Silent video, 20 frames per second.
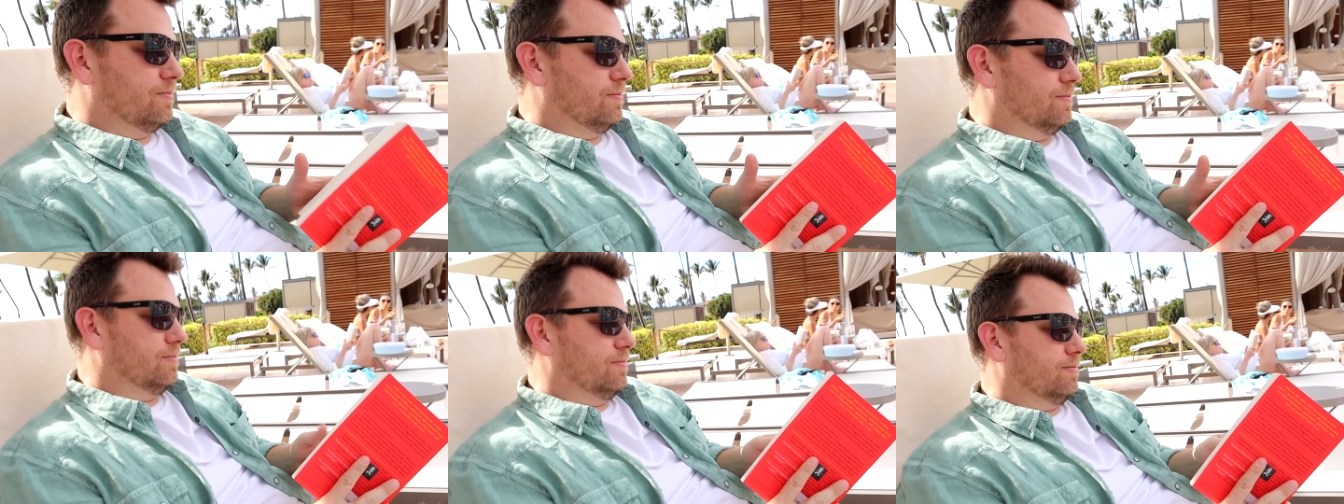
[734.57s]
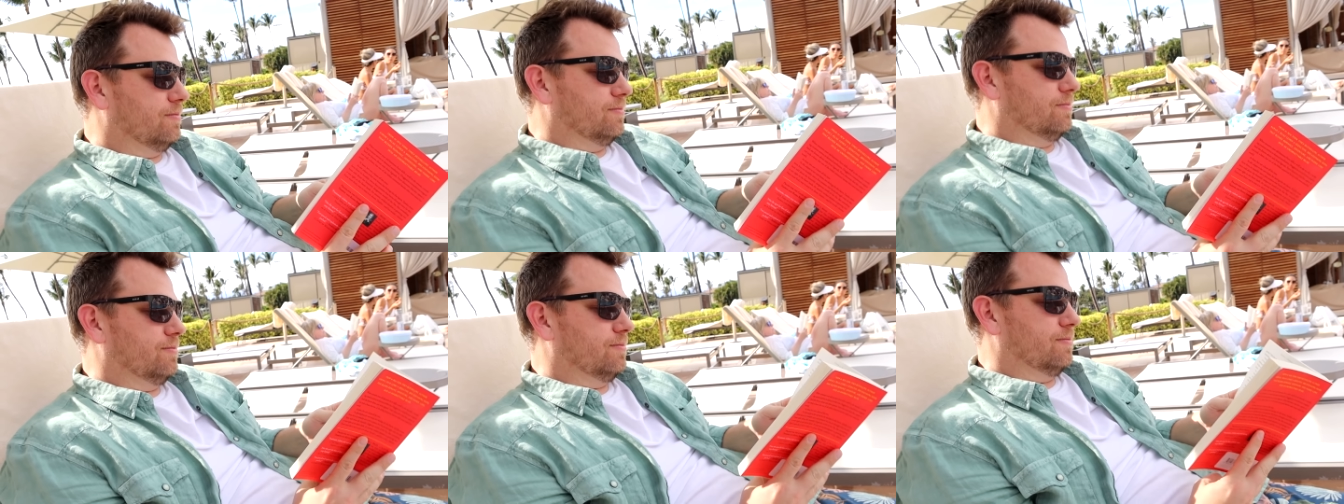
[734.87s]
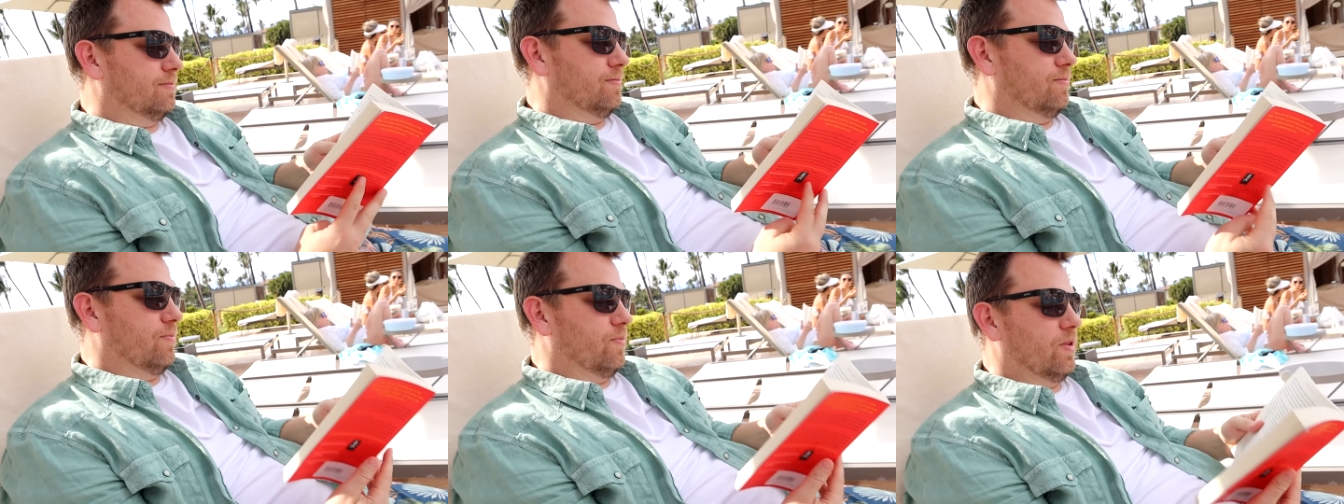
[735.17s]
it, and he's been
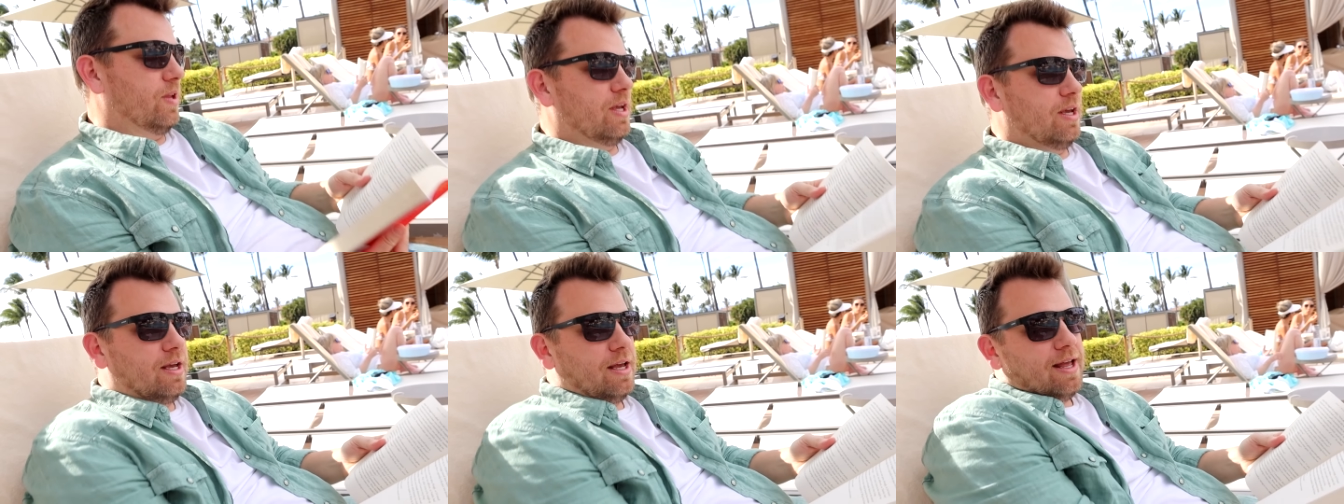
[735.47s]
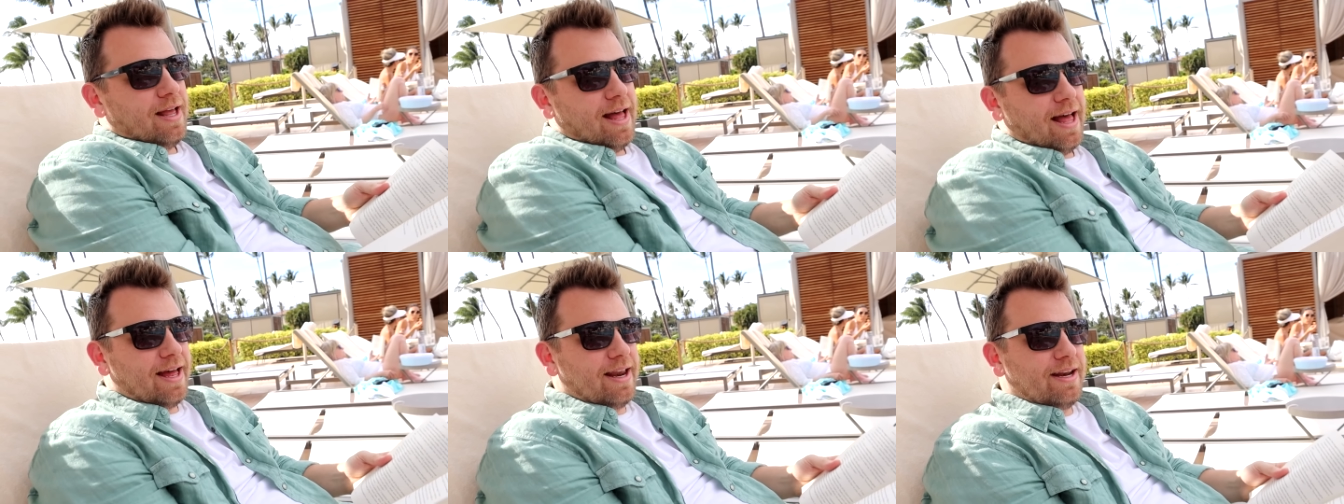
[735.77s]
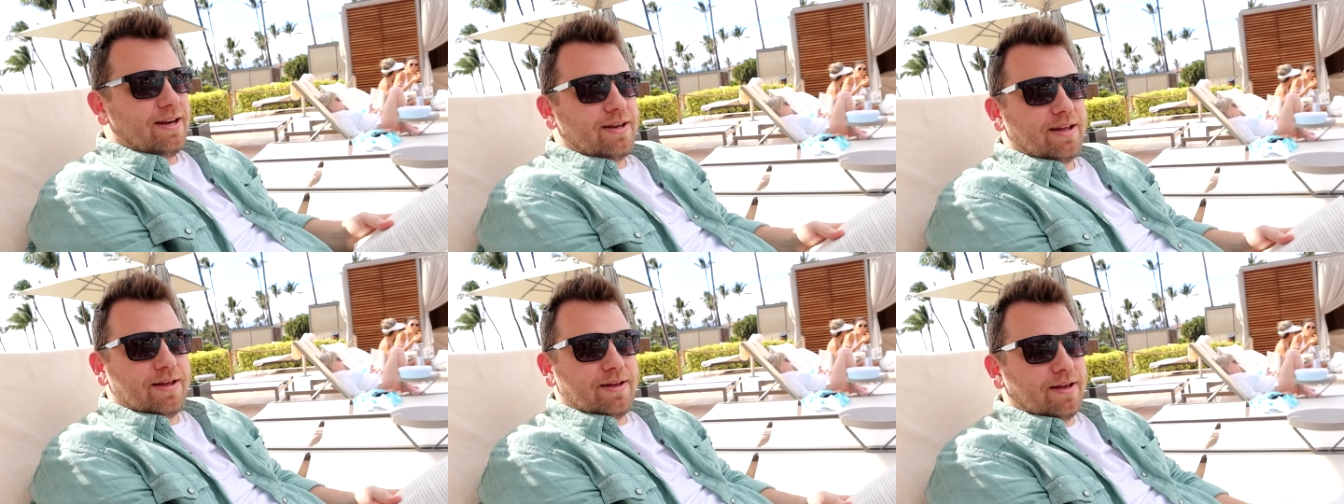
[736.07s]
reading it. What do I
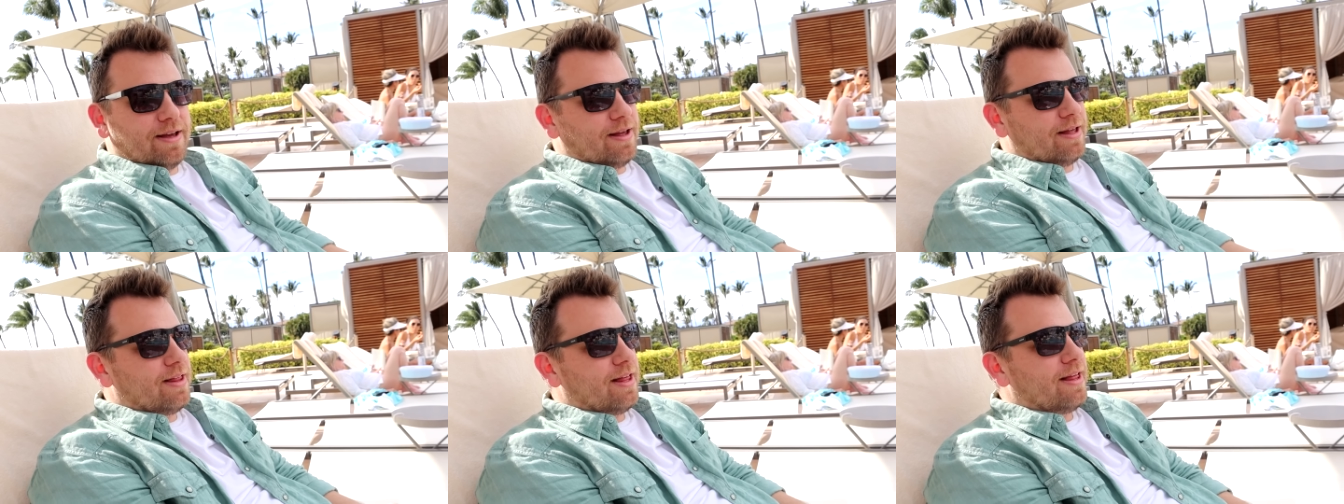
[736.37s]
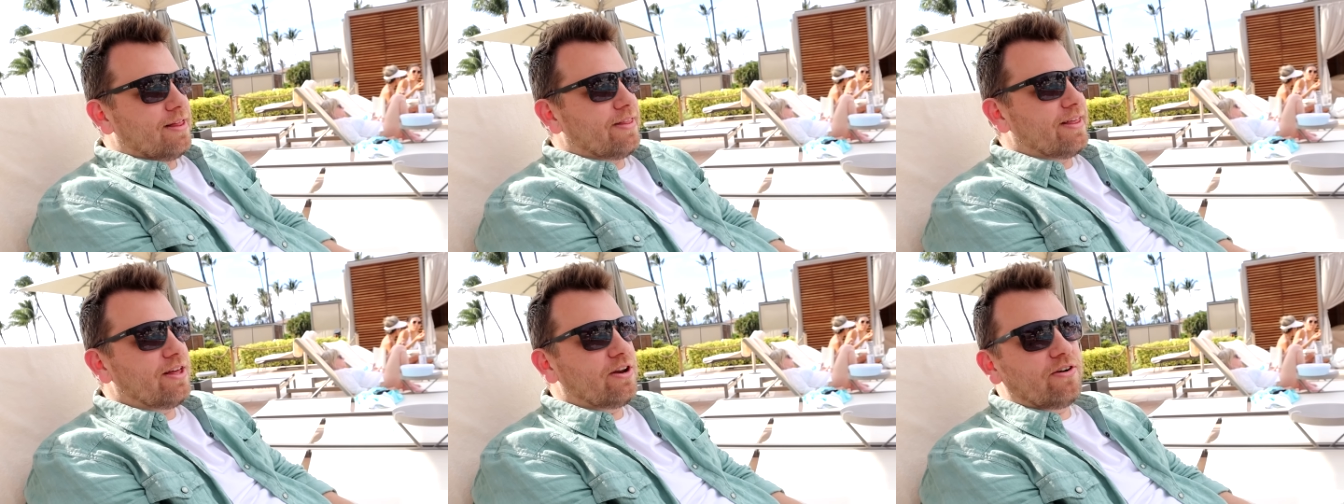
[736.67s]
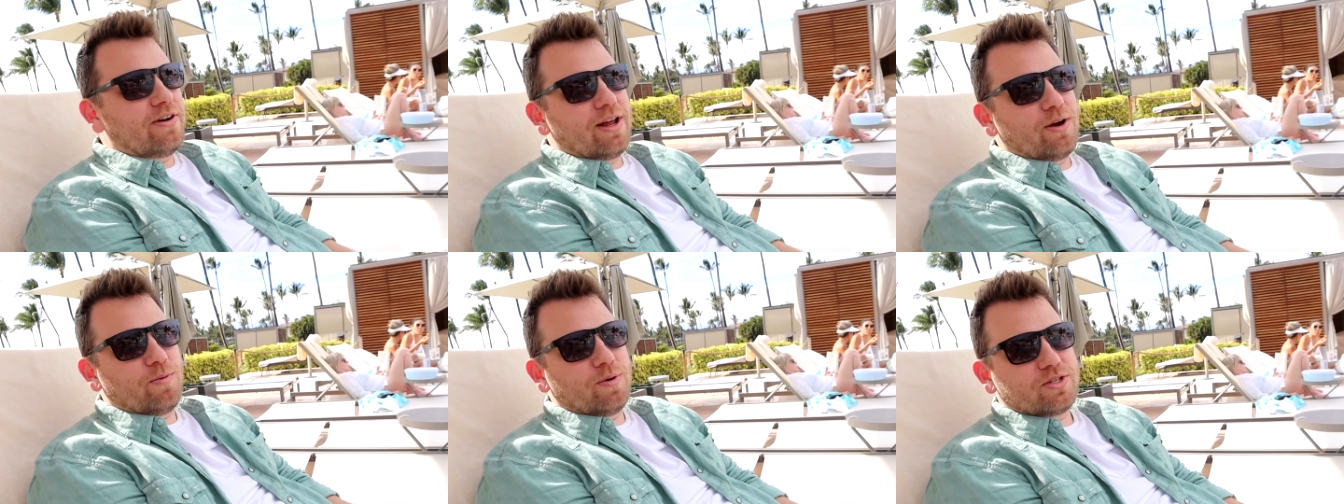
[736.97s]
you think of it so far? The
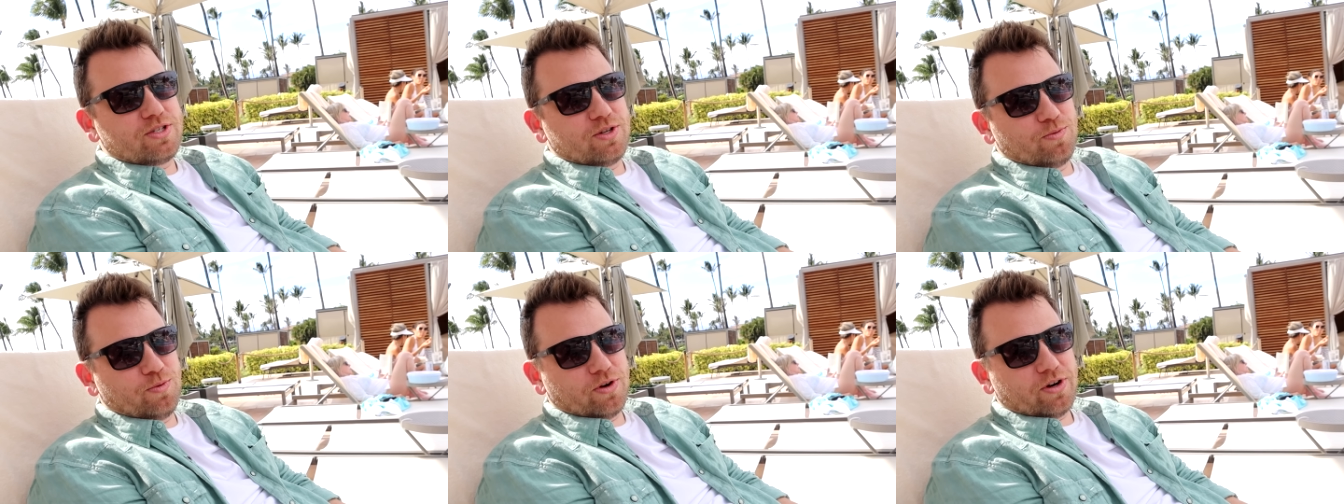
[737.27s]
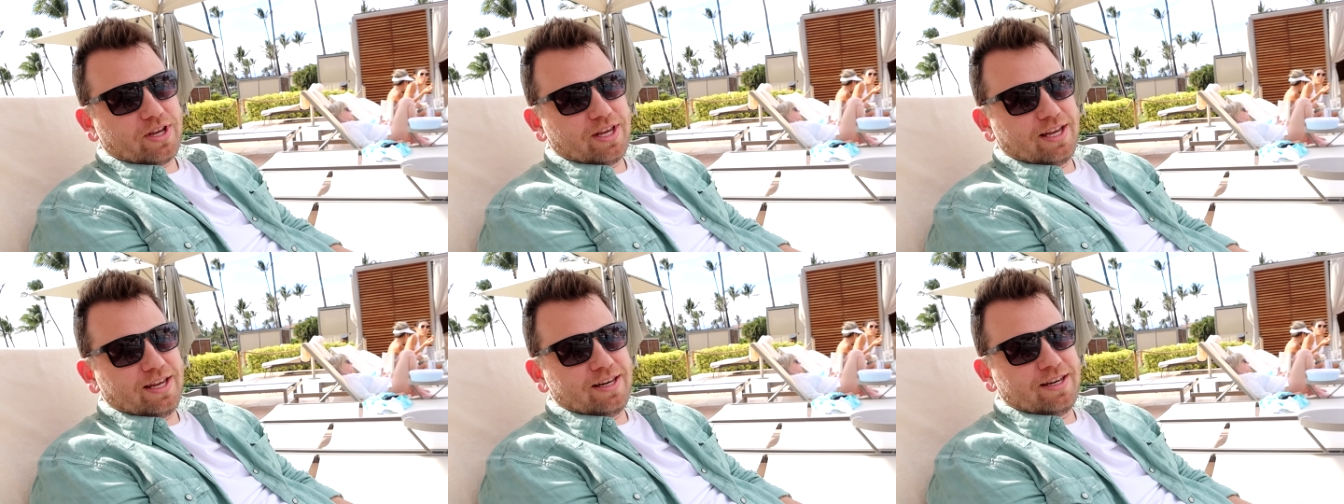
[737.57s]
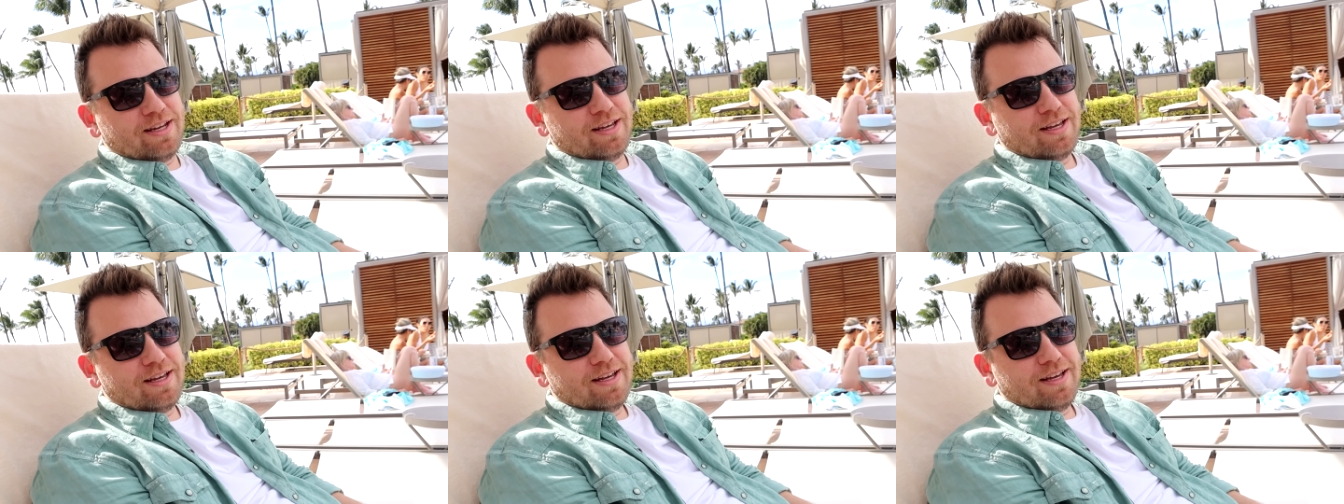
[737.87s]
internet wasn't
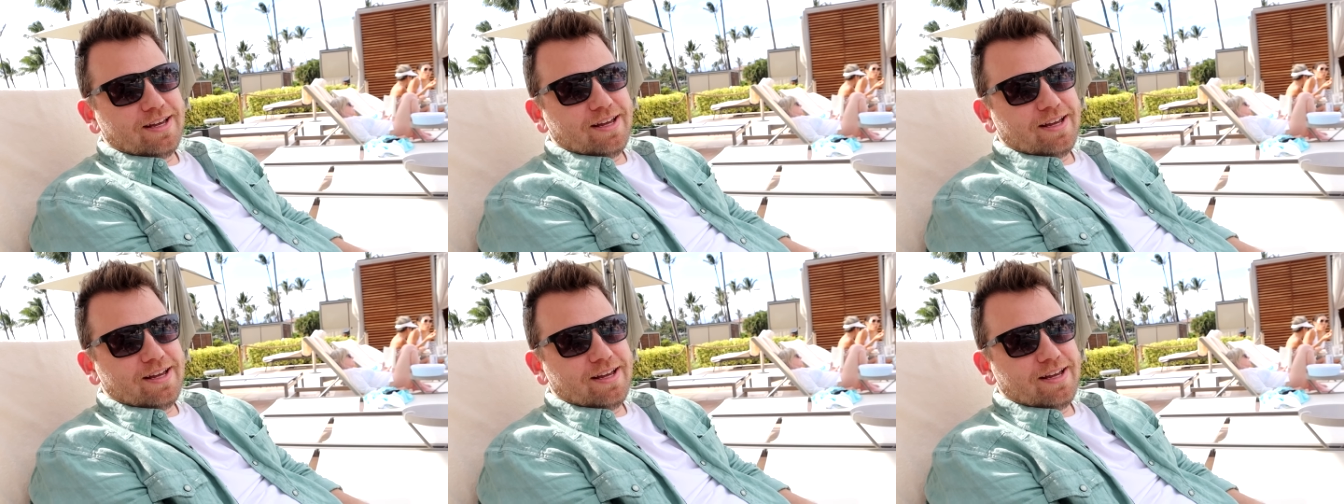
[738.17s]
working,